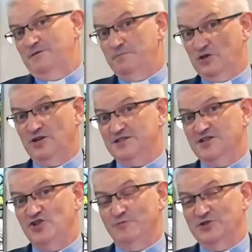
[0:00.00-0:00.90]
And
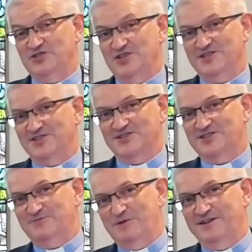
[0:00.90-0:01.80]
because he knew it was
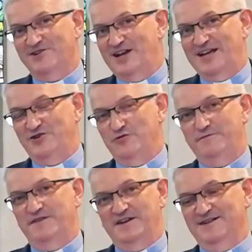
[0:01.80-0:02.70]
Jesus, Peter
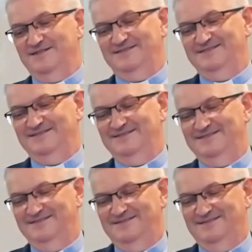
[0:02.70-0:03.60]
had no fear.
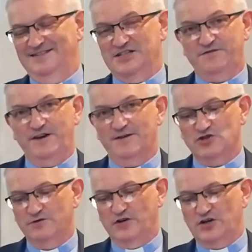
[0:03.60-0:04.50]
His
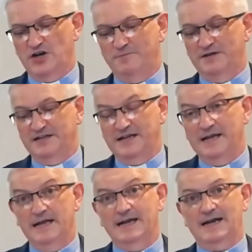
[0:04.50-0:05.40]
fear was overcome,
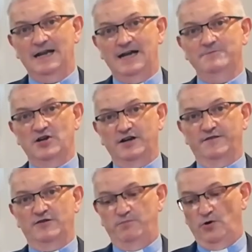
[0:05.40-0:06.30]
and he
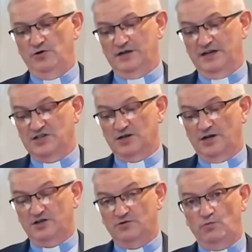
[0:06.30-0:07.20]
climbed out of the boat and he
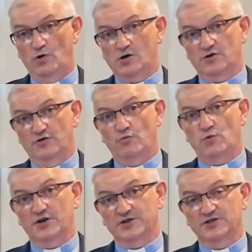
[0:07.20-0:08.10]
started to walk
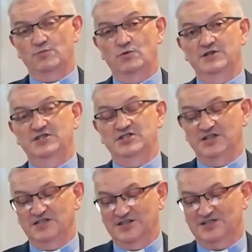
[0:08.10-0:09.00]
on the water
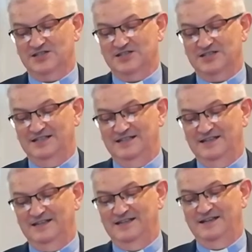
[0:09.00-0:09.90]
towards Jesus.
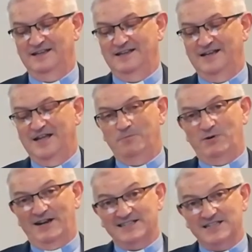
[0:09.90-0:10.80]

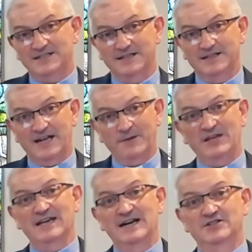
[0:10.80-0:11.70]
But as he did
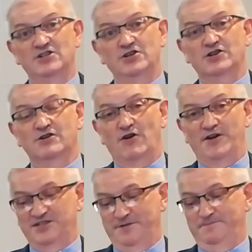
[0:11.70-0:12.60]
that, he began to look
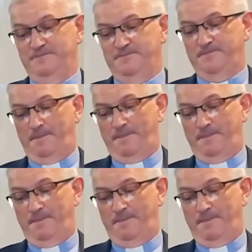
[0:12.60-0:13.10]
around him.